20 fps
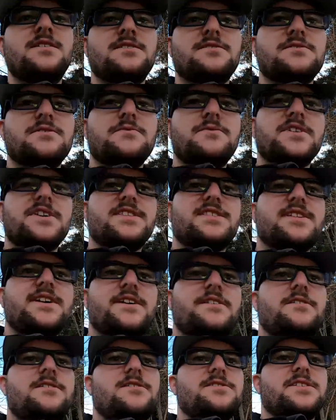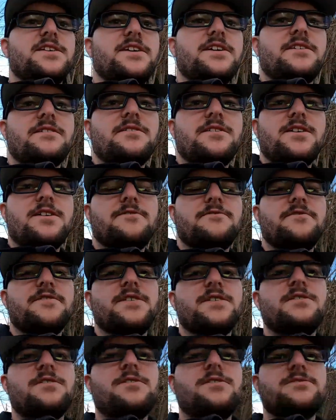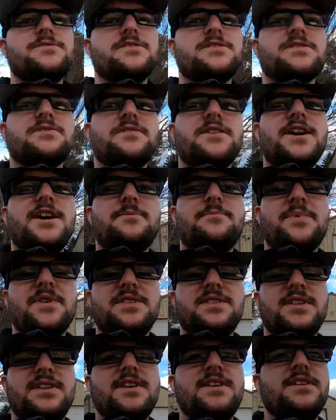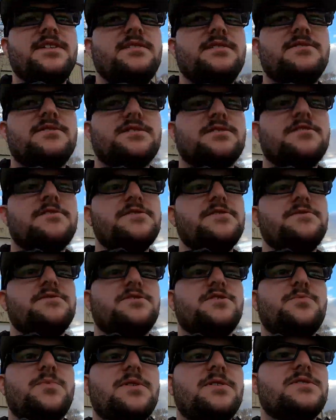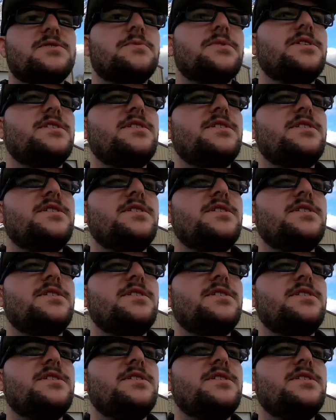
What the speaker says: So we'll get that all taken off and hauled to scrap and then start using the parts we